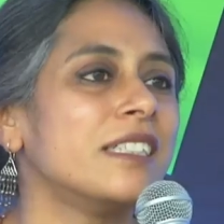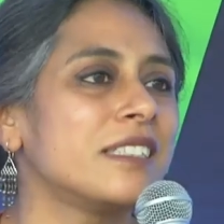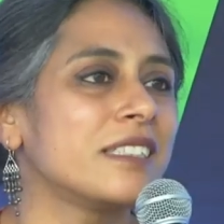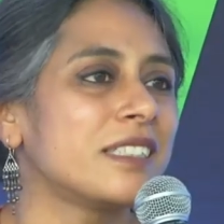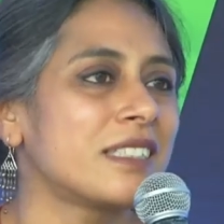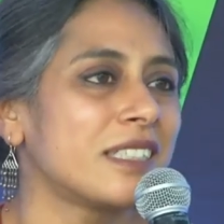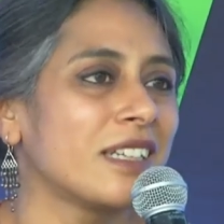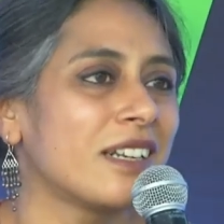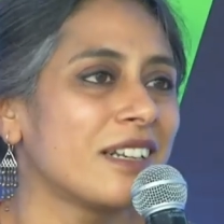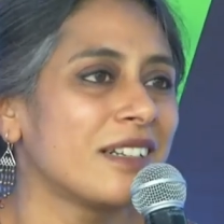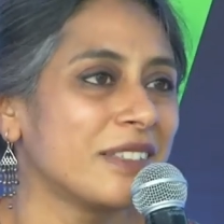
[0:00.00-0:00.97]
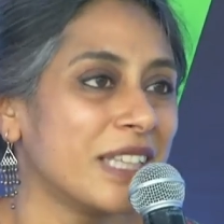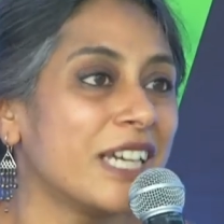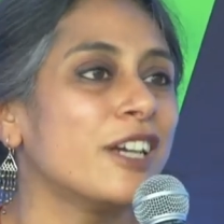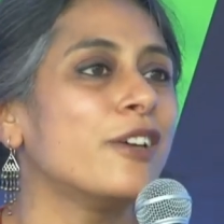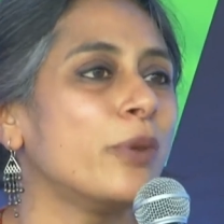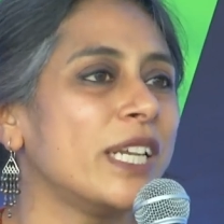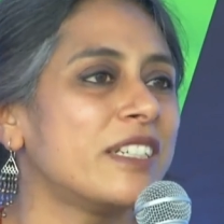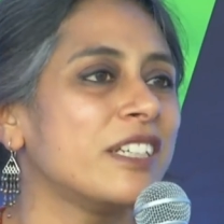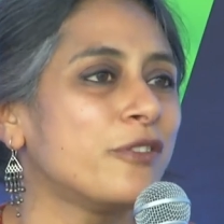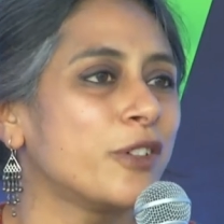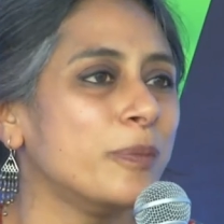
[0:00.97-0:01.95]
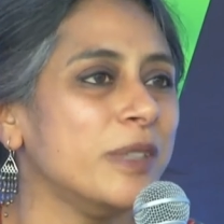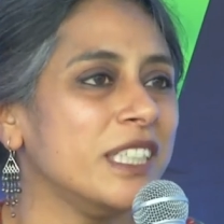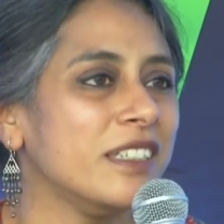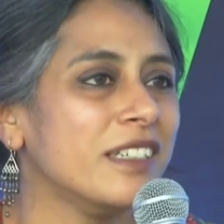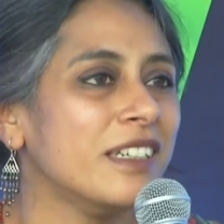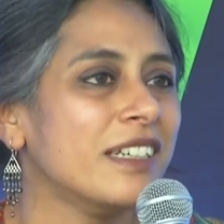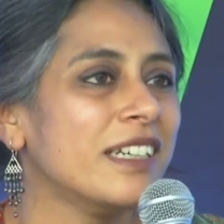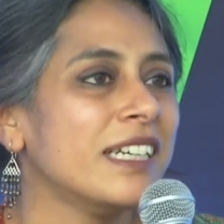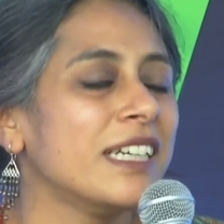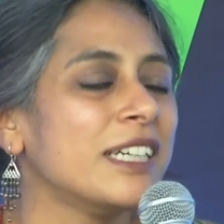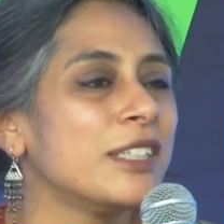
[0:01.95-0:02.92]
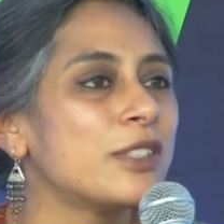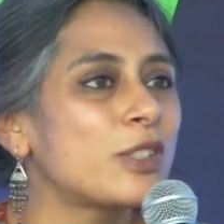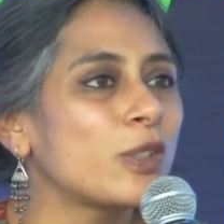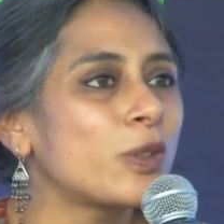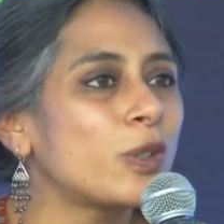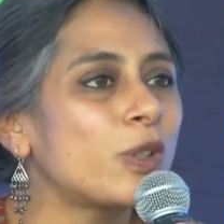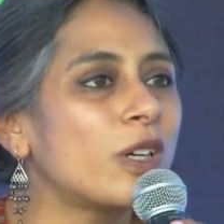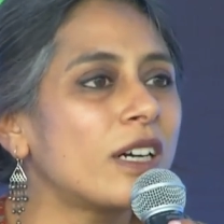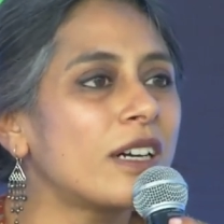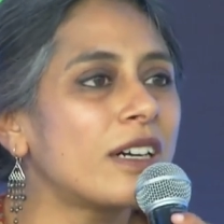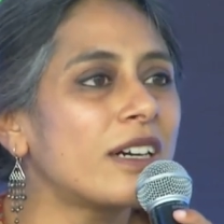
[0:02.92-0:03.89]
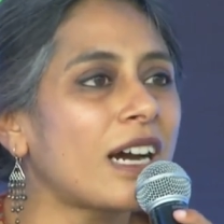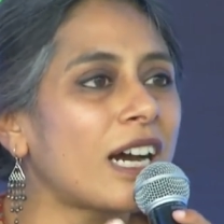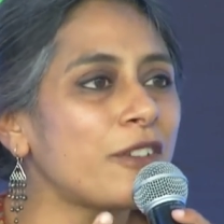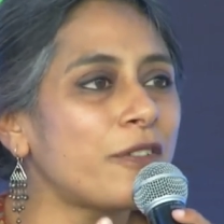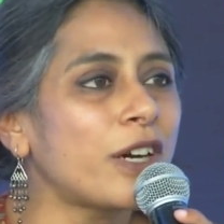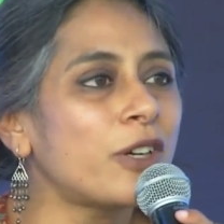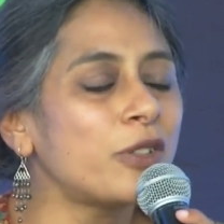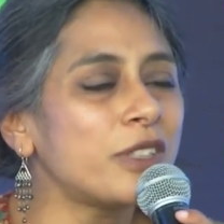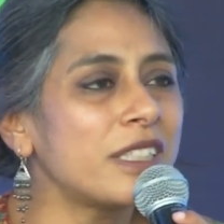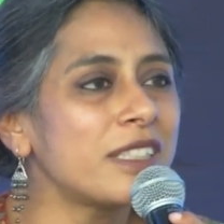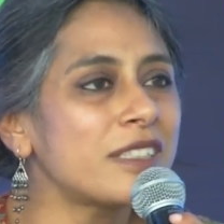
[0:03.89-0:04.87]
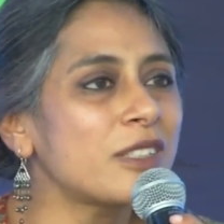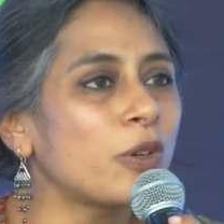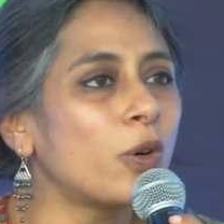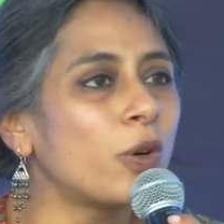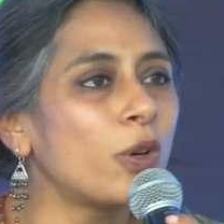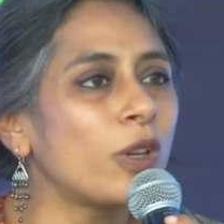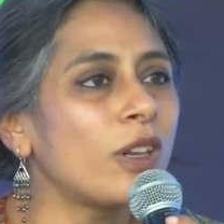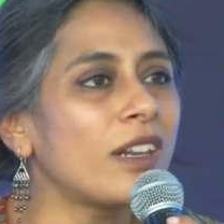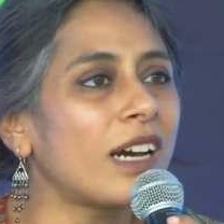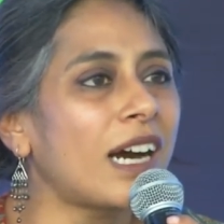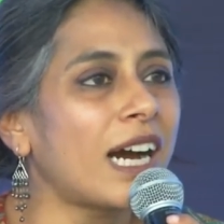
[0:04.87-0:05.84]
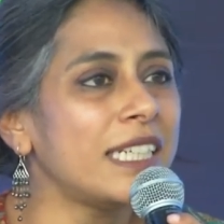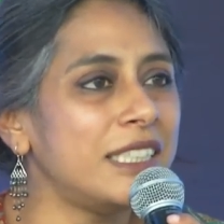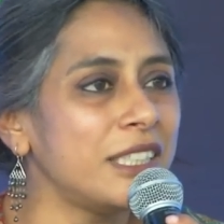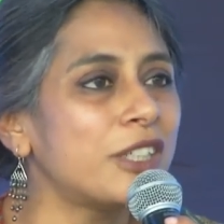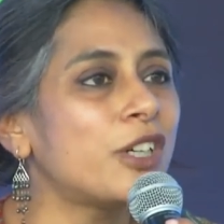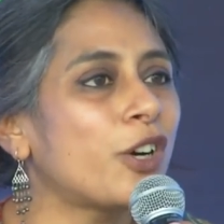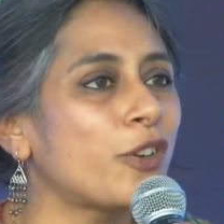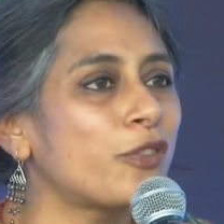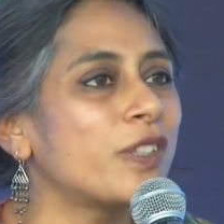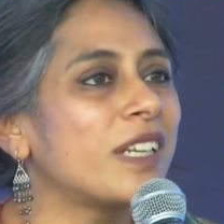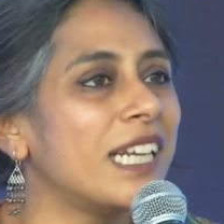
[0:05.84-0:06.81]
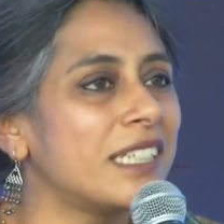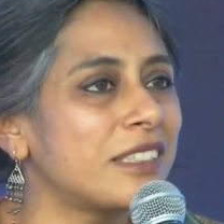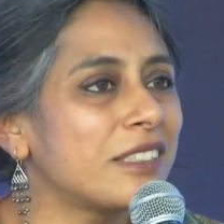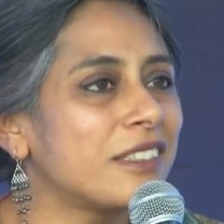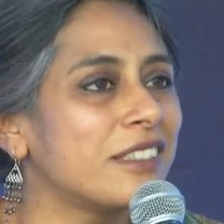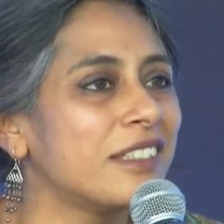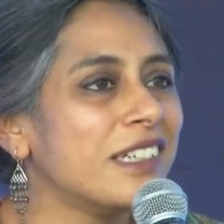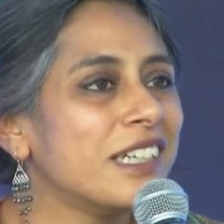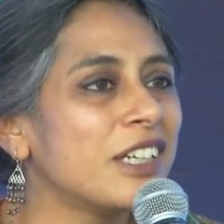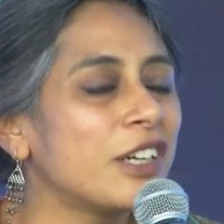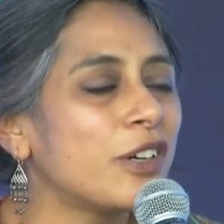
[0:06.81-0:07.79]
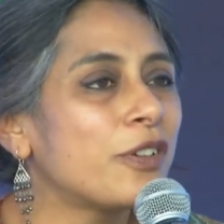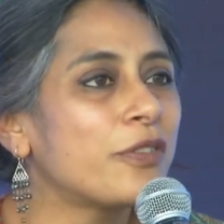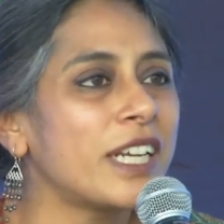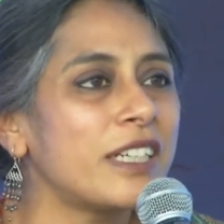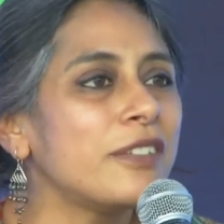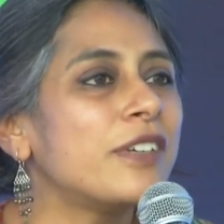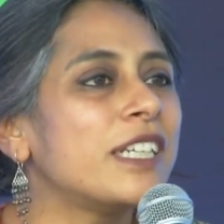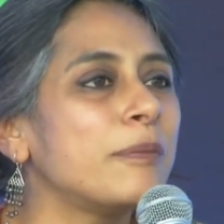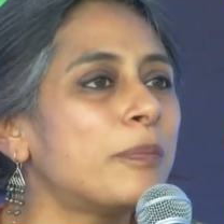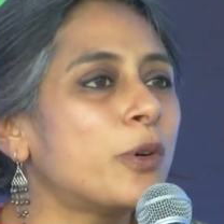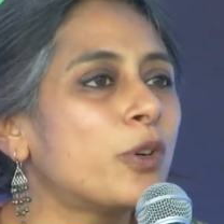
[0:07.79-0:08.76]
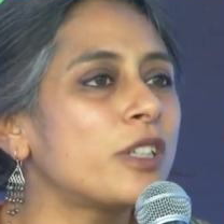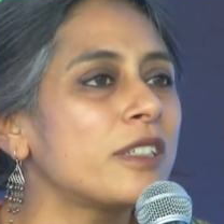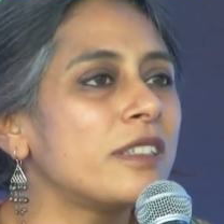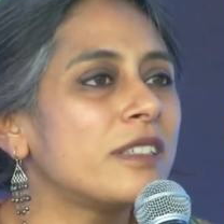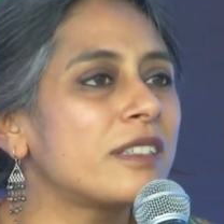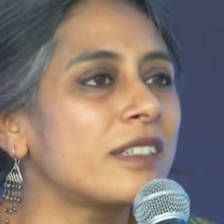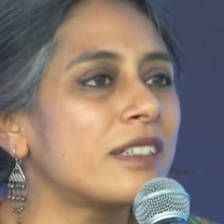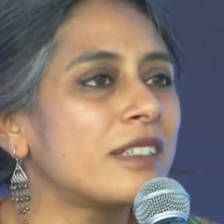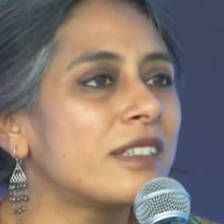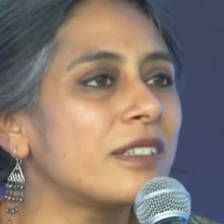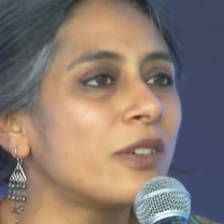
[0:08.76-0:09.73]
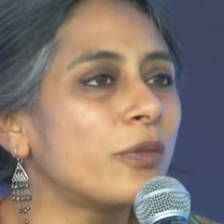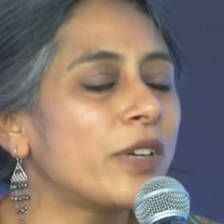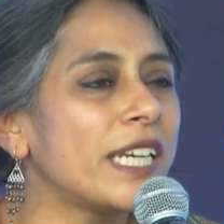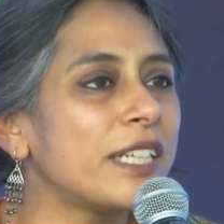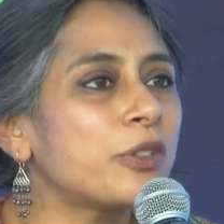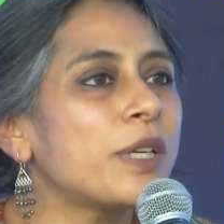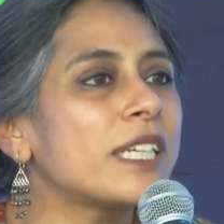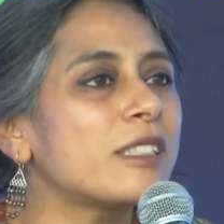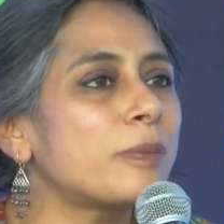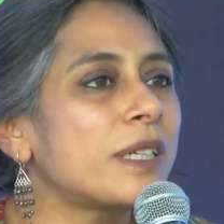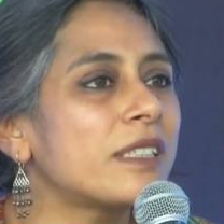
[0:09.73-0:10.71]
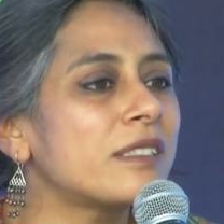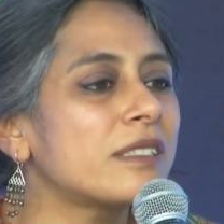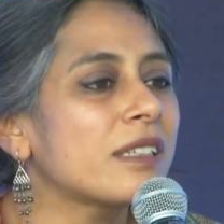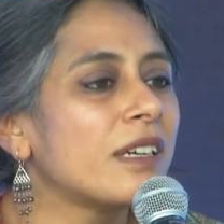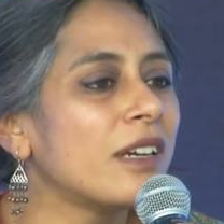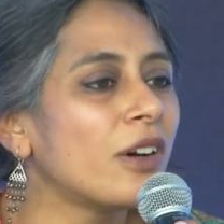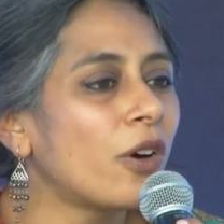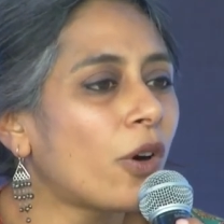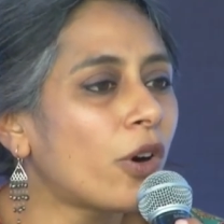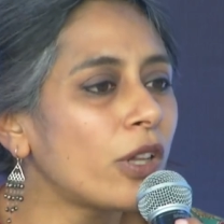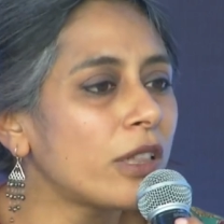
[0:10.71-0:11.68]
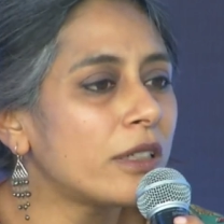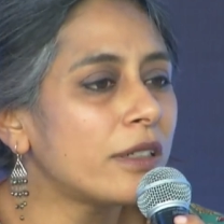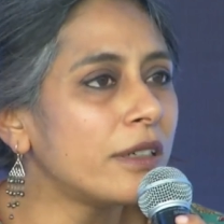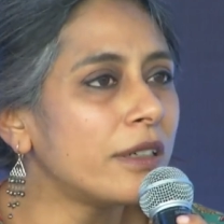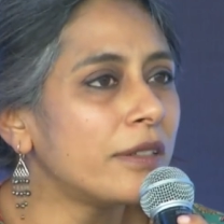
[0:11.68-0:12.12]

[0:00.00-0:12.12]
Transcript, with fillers: it is still there waiting for me. So uh, I found this whole idea of the letter a very, very potent uh, way to express all the,